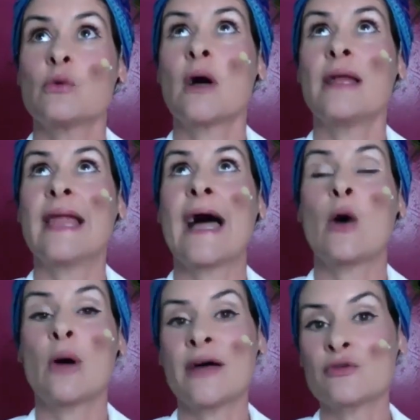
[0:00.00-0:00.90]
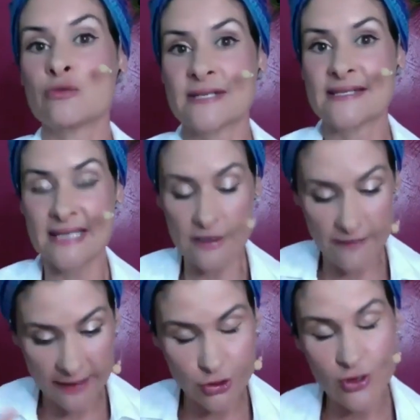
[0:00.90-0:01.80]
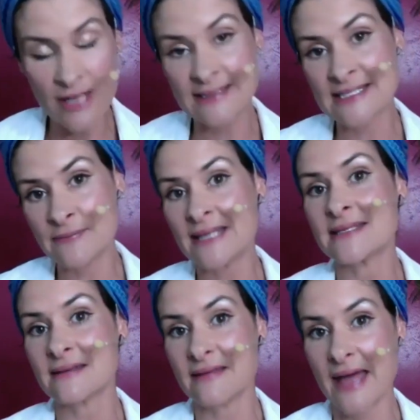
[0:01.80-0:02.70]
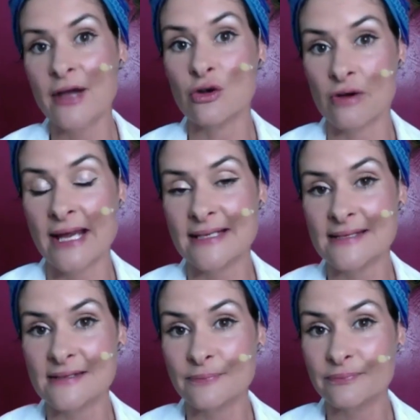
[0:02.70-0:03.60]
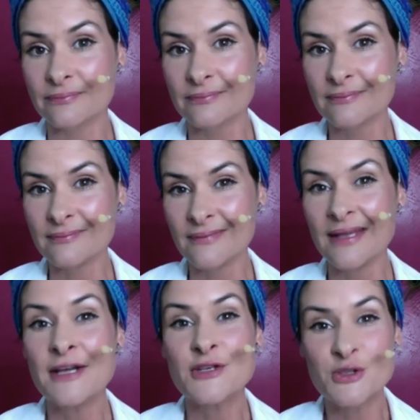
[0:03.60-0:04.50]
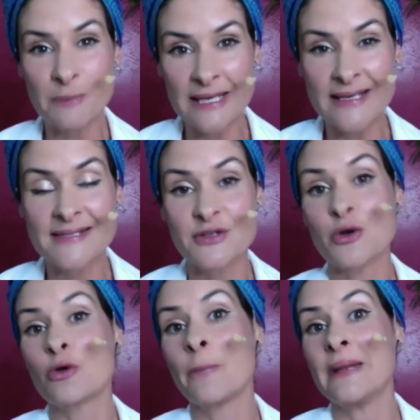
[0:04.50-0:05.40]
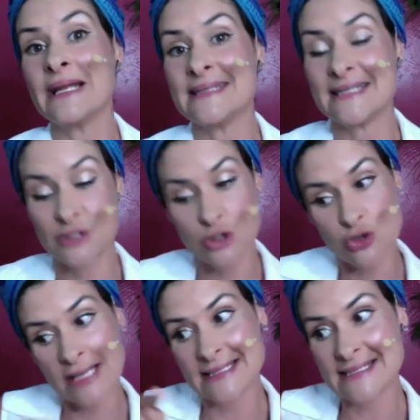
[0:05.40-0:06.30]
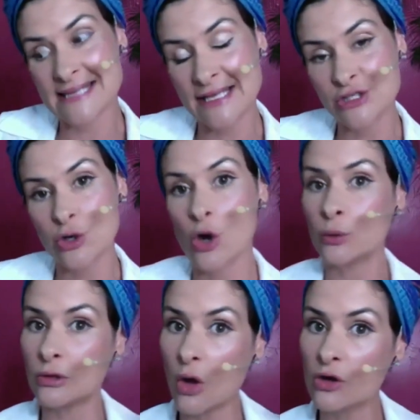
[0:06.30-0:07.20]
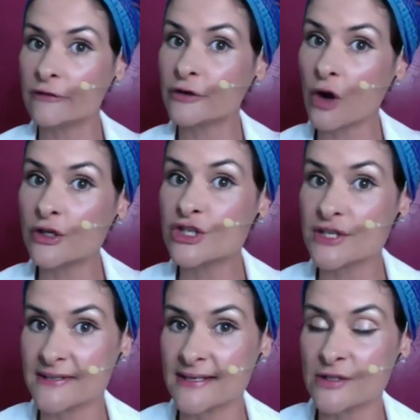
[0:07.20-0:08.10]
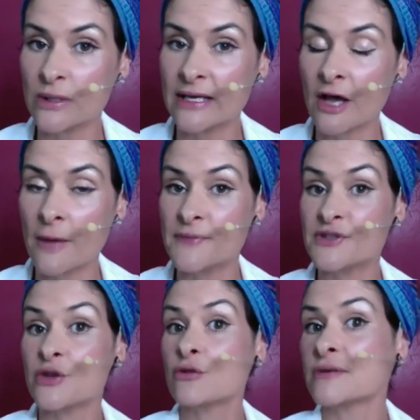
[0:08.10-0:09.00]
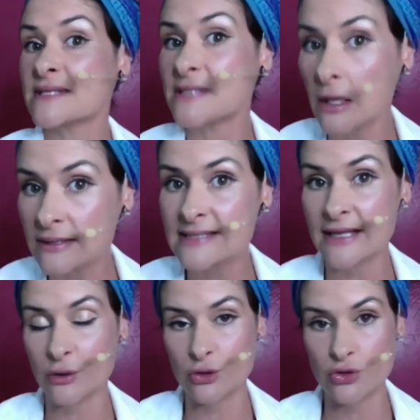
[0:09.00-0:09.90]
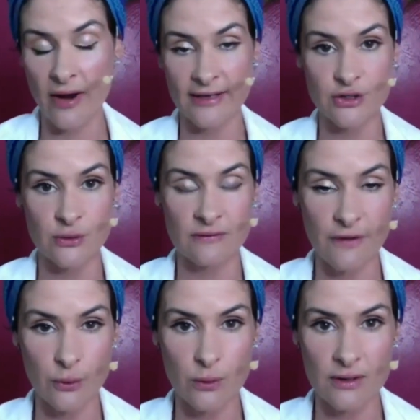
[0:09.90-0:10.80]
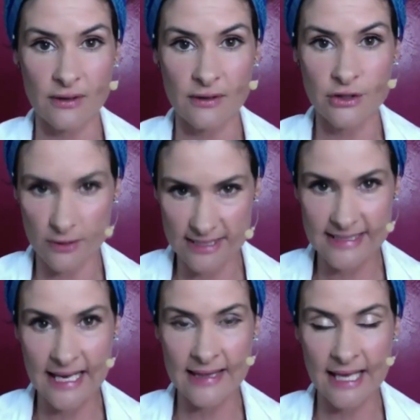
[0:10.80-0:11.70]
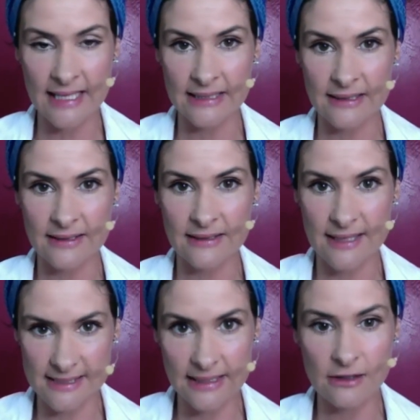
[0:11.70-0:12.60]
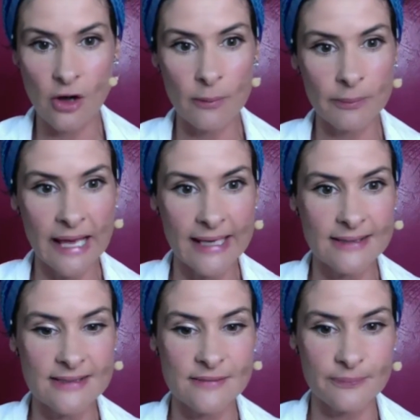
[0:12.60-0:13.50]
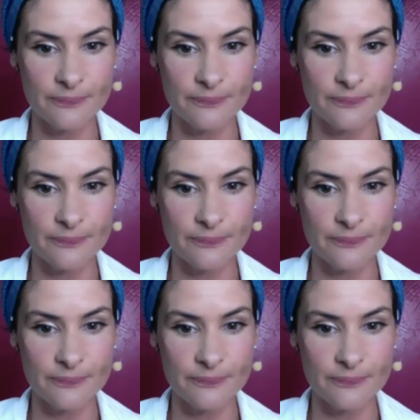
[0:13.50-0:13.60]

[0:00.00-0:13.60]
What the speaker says: allow and receive and transmit that grace speaks to your ability to transcend your own log of consciousness when it comes to the results that you're trying to invoke. Do you understand that? It's a little complex.